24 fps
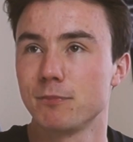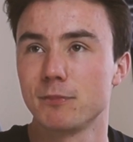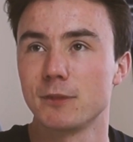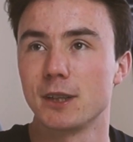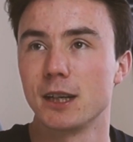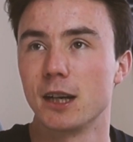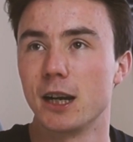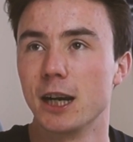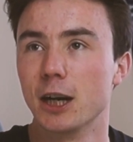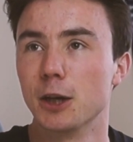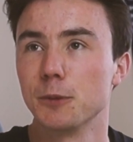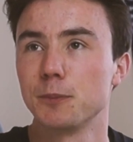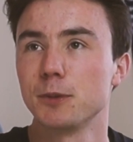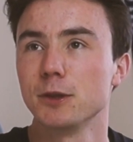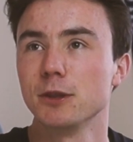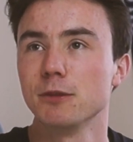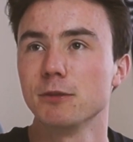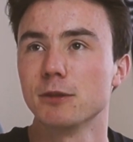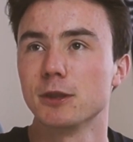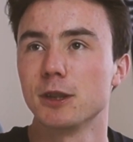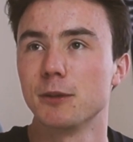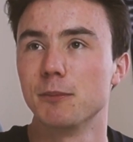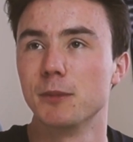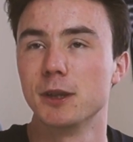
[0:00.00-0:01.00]
Can I help
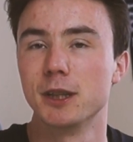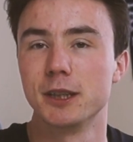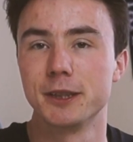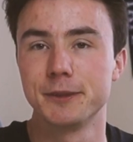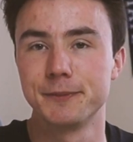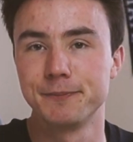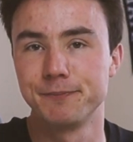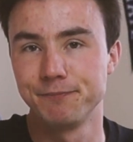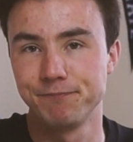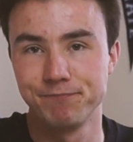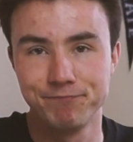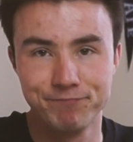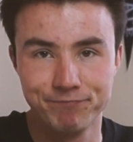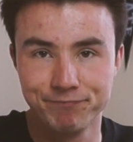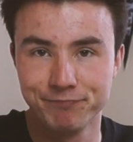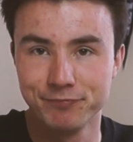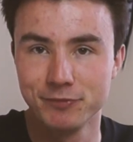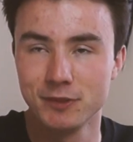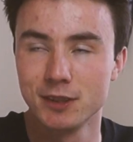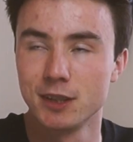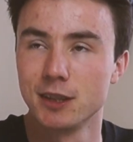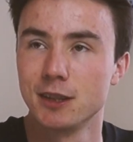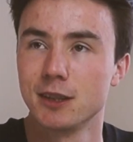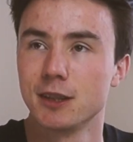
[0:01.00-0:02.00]
you? I'm uh,
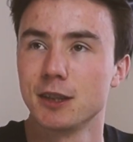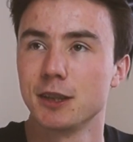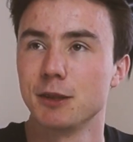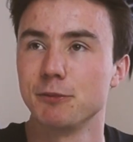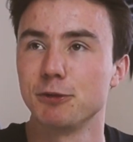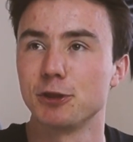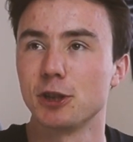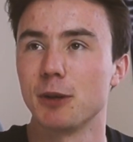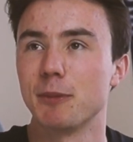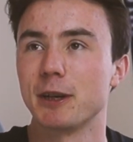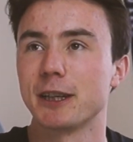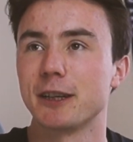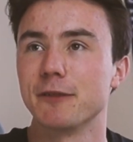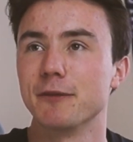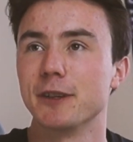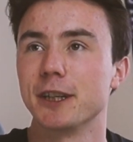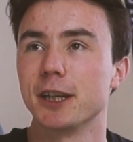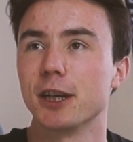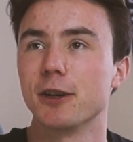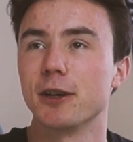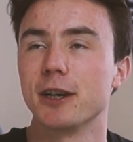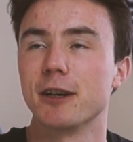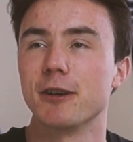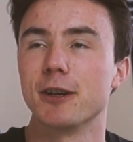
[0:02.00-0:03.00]
trying to make a
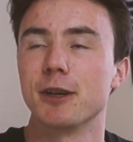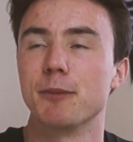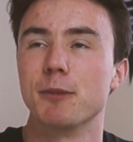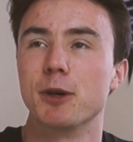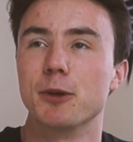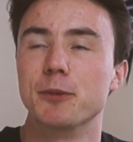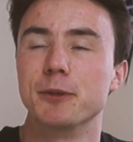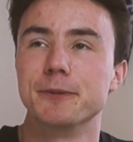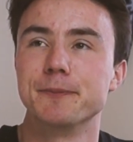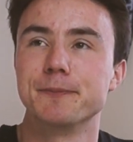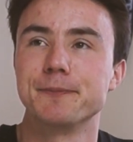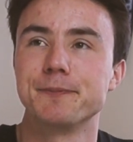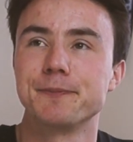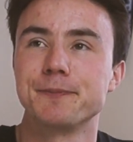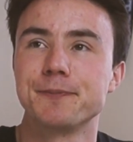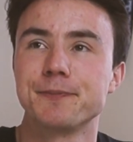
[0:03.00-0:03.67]
video here at the moment.